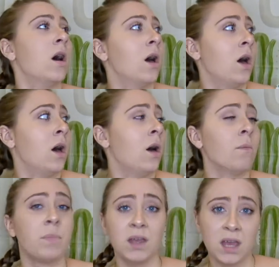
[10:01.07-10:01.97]

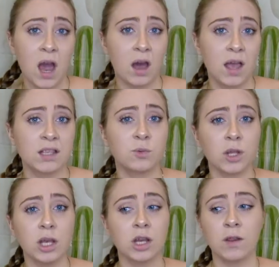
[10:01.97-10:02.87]
um, but yeah it's
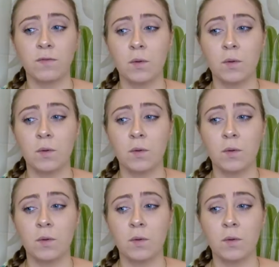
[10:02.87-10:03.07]
really good if